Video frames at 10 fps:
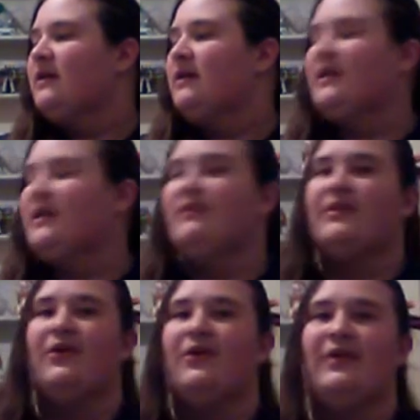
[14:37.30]
Even
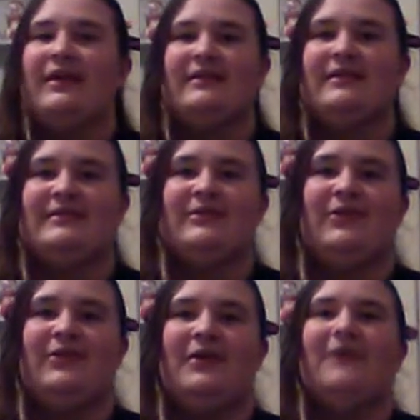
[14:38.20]
though he is
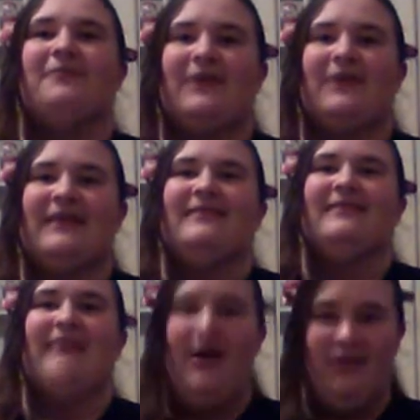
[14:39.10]
still a freaking
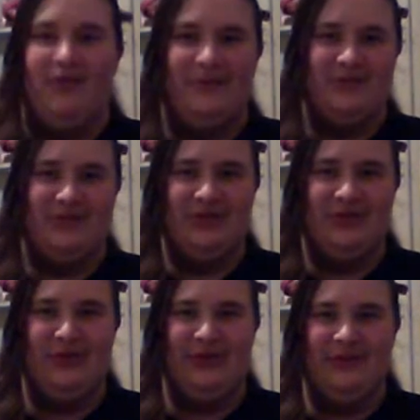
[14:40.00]
sourpuss to
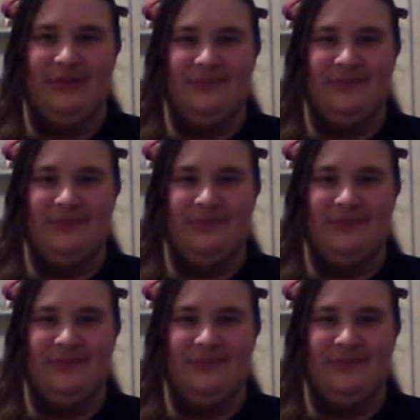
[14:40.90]
her.